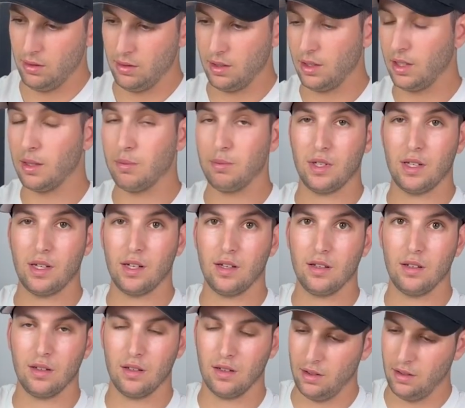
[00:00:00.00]
Clipped
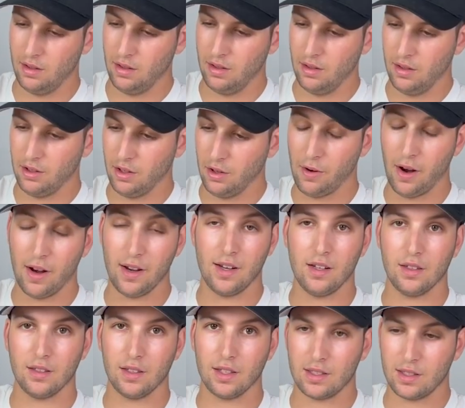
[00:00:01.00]
in. You're ready
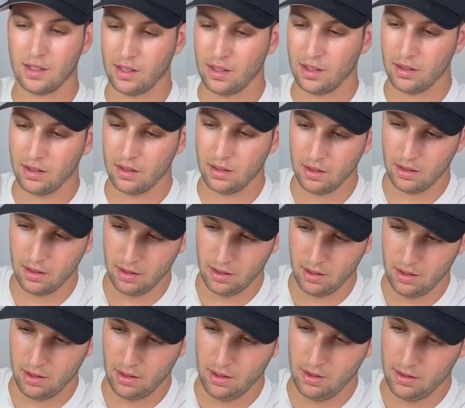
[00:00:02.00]
to listen.
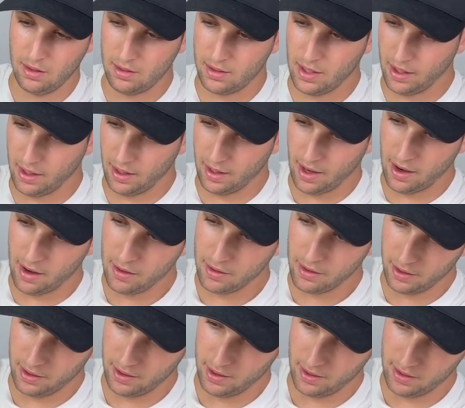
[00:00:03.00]
Take it out.
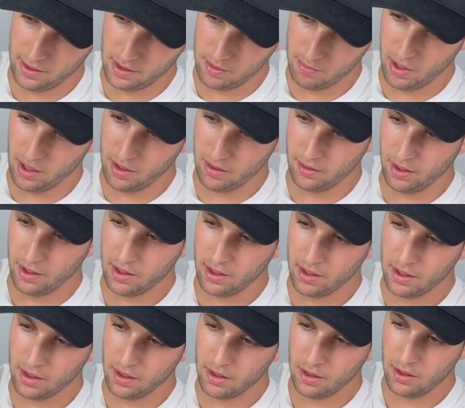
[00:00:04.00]
You're going to hit this button right
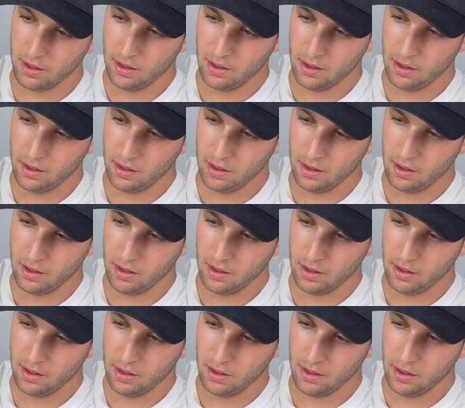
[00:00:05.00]
here.